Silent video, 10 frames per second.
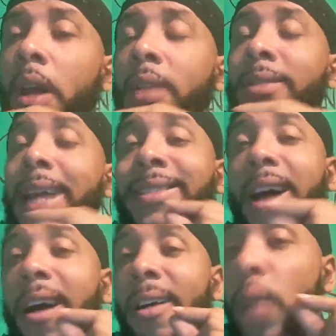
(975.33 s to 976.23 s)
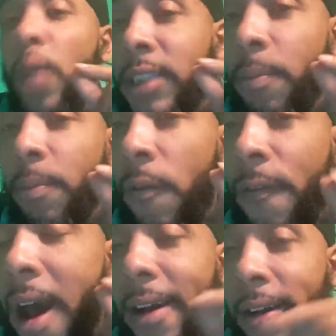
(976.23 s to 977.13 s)
That's the unquenchable
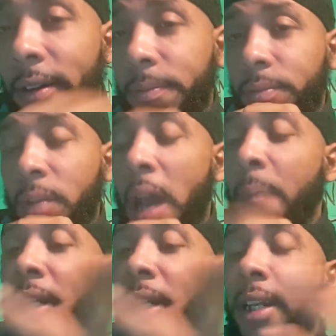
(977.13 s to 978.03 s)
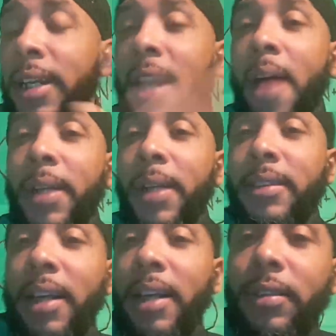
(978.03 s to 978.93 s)
fire. I put it in the comment
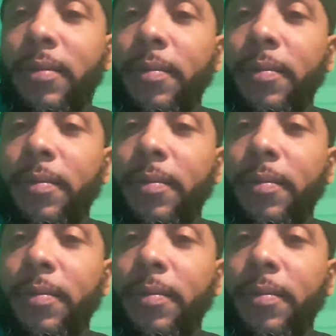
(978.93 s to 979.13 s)
section.